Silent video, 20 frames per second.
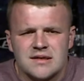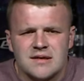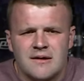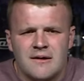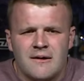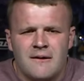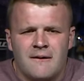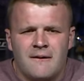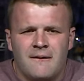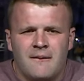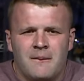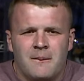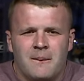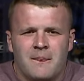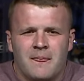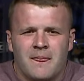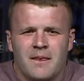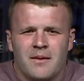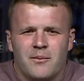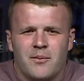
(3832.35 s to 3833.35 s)

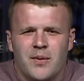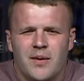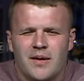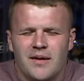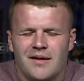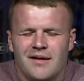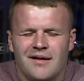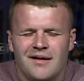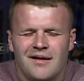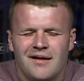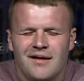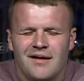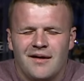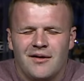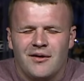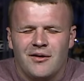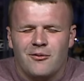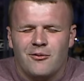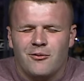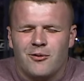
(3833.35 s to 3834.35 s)
But
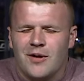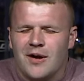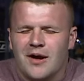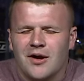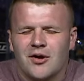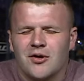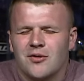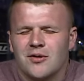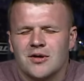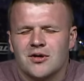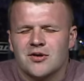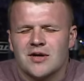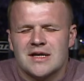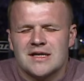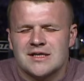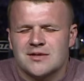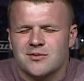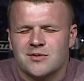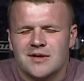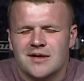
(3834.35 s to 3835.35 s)
we're not going
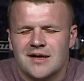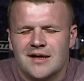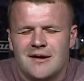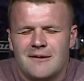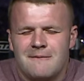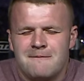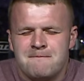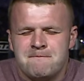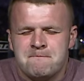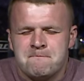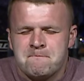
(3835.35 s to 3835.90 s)
crazy. We're not